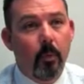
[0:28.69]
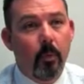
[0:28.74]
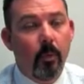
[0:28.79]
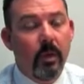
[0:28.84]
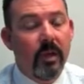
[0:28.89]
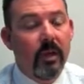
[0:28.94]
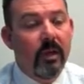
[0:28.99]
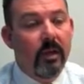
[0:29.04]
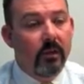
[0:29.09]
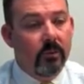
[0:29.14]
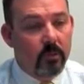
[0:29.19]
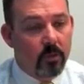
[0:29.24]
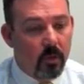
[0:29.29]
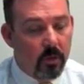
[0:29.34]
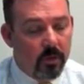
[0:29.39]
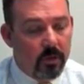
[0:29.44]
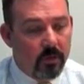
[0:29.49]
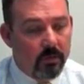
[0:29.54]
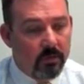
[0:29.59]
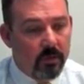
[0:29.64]
We as an
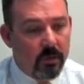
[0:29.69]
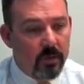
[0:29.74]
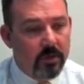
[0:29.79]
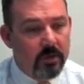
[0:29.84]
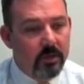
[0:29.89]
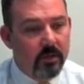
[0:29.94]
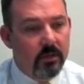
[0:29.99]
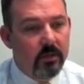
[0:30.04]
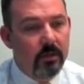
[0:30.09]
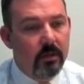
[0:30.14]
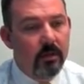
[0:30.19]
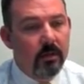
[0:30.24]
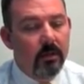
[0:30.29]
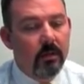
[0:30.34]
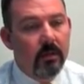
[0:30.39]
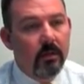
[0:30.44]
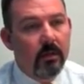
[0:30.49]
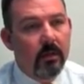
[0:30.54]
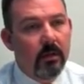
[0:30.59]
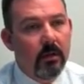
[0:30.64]
organization
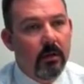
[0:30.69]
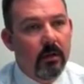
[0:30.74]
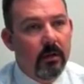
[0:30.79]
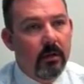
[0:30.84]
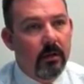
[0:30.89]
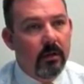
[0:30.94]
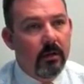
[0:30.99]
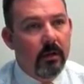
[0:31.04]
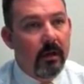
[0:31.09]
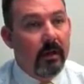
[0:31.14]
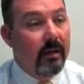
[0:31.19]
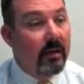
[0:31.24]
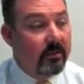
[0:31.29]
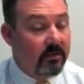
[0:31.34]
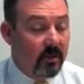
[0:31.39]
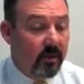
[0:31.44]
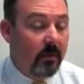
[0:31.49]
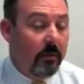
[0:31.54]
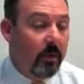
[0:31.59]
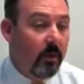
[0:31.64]
and
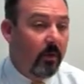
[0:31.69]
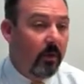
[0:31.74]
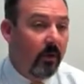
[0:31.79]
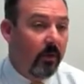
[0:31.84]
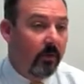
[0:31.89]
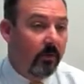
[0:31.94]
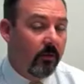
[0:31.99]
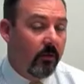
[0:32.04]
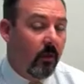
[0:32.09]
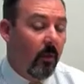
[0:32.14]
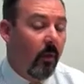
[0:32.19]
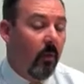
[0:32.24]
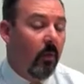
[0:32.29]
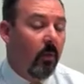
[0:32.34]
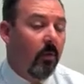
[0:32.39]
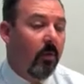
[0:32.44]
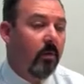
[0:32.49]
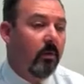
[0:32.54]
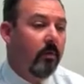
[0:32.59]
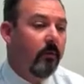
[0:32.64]
as a community as a
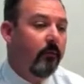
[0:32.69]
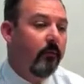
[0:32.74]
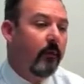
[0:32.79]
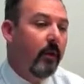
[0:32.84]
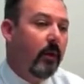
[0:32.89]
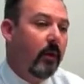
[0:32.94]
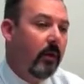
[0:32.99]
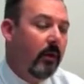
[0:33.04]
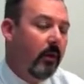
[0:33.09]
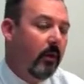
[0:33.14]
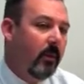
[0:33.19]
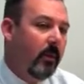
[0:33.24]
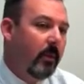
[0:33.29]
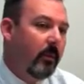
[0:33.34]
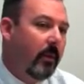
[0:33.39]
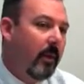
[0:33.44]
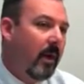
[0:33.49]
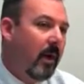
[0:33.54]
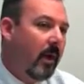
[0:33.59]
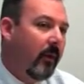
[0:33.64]
whole fell a little
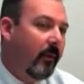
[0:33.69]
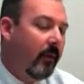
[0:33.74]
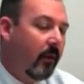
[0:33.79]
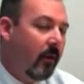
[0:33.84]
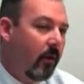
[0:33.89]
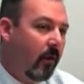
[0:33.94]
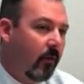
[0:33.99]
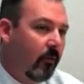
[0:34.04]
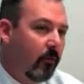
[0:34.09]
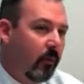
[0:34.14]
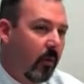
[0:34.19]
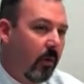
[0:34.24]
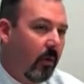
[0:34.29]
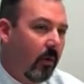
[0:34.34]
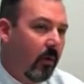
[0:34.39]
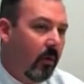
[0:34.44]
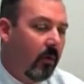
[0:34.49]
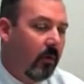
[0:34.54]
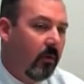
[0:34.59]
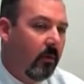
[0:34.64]
bit behind the
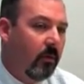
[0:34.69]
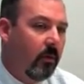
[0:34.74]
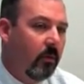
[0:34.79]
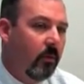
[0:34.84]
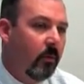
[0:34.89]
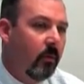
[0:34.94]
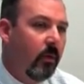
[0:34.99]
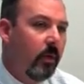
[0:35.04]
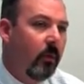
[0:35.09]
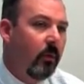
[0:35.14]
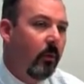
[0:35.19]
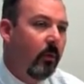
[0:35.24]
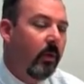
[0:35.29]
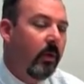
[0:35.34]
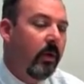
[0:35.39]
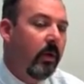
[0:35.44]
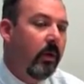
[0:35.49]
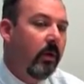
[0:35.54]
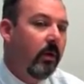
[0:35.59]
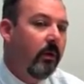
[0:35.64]
curveball when
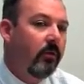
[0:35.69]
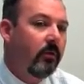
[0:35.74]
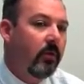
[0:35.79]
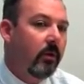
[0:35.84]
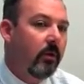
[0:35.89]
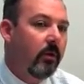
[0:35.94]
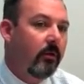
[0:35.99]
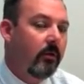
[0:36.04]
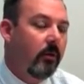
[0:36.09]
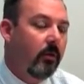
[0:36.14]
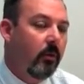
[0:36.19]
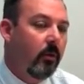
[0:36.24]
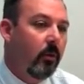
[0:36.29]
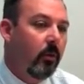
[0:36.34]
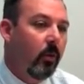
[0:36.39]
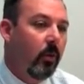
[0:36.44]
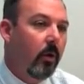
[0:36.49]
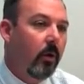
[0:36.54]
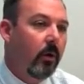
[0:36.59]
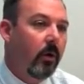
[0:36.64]
we started to
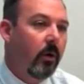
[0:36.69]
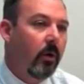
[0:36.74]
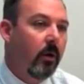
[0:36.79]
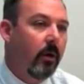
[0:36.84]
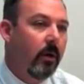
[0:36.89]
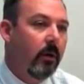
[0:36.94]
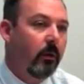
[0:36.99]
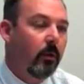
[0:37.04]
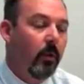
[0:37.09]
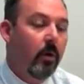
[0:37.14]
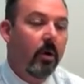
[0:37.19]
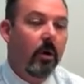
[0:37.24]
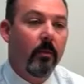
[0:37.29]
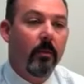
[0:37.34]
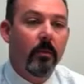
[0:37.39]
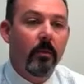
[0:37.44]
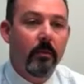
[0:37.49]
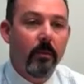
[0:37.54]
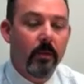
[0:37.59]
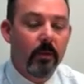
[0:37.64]
work in
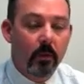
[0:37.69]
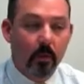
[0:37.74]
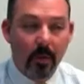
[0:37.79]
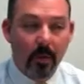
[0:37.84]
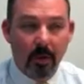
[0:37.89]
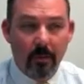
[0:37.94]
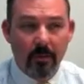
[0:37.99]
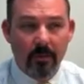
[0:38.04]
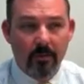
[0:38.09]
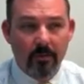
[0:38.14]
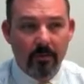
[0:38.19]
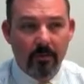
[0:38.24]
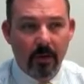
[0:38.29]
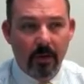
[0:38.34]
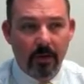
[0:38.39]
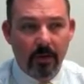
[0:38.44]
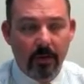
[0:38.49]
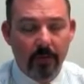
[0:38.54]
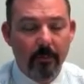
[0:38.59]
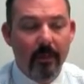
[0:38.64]
the realm of
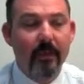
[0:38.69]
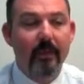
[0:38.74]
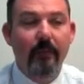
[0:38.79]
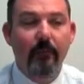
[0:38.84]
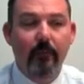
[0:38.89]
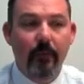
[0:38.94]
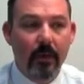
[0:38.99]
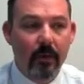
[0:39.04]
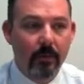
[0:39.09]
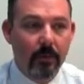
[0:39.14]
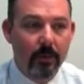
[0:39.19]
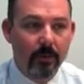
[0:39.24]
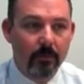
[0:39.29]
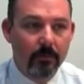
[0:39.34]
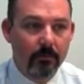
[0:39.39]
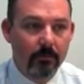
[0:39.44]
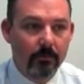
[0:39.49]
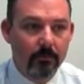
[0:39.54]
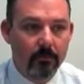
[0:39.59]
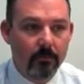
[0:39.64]
the methamphetamine
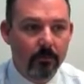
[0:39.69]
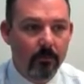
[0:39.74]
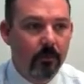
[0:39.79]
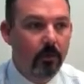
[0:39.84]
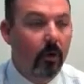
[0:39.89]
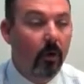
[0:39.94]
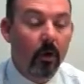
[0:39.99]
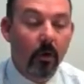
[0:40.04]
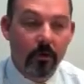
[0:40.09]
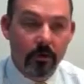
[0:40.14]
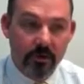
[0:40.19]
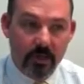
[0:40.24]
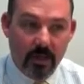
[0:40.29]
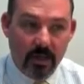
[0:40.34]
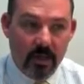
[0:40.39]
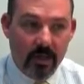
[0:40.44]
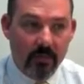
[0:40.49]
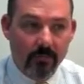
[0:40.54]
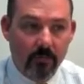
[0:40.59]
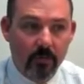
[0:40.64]
scourge
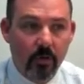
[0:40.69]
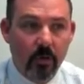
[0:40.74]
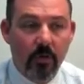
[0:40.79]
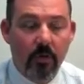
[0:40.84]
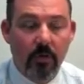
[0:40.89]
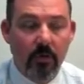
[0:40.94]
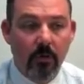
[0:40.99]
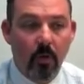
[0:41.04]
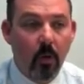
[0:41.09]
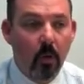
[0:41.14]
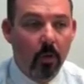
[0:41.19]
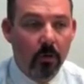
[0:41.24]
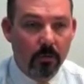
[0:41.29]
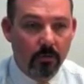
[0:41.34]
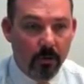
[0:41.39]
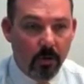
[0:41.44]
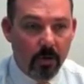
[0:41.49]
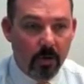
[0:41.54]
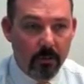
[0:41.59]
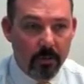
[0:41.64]
that kind of took hold
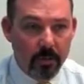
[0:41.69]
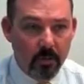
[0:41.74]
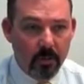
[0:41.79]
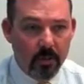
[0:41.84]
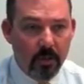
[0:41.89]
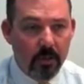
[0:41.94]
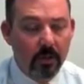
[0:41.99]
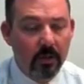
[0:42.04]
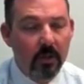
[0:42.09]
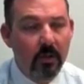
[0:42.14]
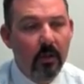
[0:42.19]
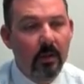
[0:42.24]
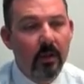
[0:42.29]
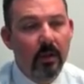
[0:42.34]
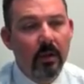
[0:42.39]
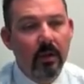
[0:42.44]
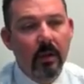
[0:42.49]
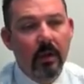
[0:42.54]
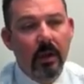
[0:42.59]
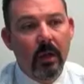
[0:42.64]
of our community.
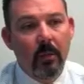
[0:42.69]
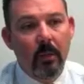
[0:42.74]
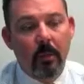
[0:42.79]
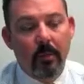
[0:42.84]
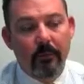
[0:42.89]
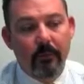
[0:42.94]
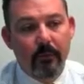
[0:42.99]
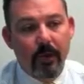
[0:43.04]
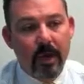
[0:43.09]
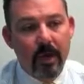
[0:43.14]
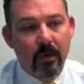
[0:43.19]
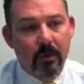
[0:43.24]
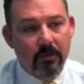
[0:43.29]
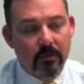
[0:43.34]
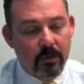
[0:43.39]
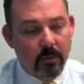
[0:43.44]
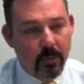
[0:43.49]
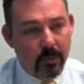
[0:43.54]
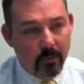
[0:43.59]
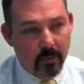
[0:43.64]
And what we found
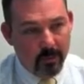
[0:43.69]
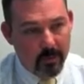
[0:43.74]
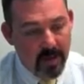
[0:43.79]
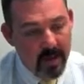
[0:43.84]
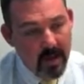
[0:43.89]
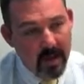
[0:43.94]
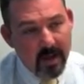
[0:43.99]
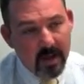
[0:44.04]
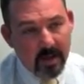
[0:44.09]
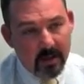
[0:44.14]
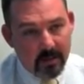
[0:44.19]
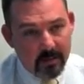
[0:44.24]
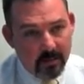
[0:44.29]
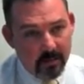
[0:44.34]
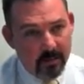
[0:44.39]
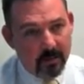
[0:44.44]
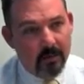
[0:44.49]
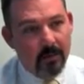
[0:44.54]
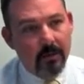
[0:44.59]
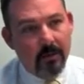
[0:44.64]
is that we were behind
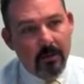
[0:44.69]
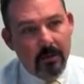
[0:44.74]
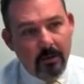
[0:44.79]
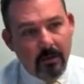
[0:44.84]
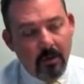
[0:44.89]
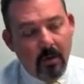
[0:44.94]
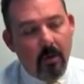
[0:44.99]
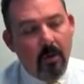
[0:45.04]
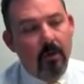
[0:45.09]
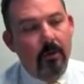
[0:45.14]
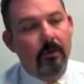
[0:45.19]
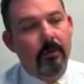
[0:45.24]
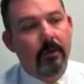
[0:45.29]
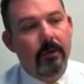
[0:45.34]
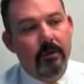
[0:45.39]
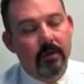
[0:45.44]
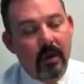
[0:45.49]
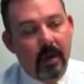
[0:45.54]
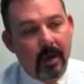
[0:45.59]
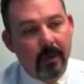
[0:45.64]
all of
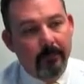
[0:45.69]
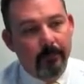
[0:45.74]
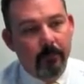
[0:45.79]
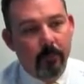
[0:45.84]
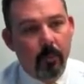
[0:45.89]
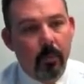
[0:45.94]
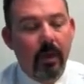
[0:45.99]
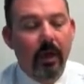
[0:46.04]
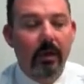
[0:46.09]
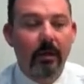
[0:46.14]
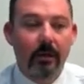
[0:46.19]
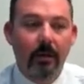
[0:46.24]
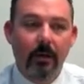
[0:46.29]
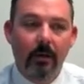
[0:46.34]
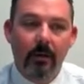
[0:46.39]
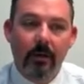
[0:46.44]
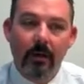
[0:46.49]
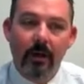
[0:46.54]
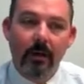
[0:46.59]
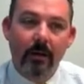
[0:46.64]
the time. We had
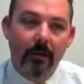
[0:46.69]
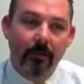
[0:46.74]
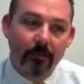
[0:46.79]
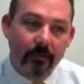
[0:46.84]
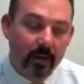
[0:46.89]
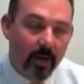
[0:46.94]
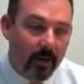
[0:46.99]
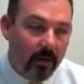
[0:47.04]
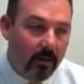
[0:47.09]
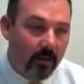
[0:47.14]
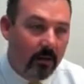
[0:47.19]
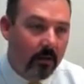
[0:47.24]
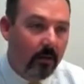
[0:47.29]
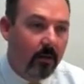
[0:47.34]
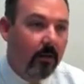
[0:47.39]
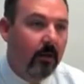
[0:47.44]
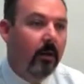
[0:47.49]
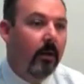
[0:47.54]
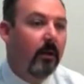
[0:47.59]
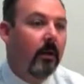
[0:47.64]
not enough data,
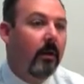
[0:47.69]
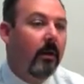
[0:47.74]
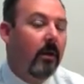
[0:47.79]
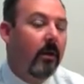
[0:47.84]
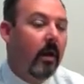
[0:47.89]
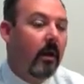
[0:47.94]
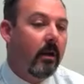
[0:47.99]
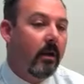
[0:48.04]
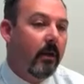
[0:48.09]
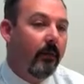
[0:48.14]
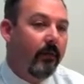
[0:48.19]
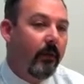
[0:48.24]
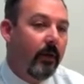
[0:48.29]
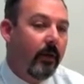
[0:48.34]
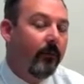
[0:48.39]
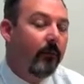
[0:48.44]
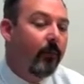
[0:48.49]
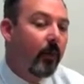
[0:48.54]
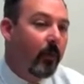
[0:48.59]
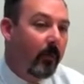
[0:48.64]
not enough
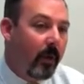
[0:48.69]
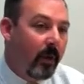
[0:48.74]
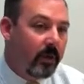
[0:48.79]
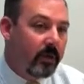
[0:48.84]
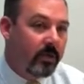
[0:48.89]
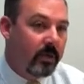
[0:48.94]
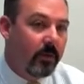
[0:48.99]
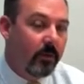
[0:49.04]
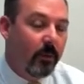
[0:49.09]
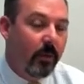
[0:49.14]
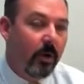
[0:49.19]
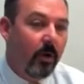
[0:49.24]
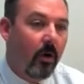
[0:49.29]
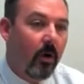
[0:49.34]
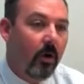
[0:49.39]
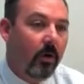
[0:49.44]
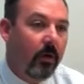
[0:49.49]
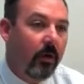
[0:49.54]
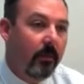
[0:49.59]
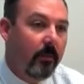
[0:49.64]
information
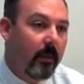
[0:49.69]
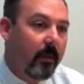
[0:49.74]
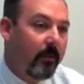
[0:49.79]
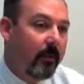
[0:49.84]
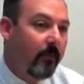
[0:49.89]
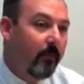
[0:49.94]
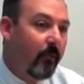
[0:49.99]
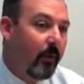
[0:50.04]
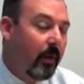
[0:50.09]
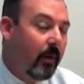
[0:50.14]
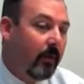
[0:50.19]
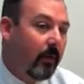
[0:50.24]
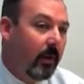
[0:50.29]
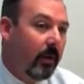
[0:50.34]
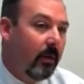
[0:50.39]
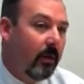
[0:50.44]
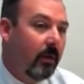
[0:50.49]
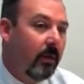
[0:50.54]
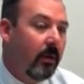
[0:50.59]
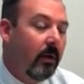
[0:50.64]
regarding
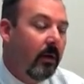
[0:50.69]
methamphetamine.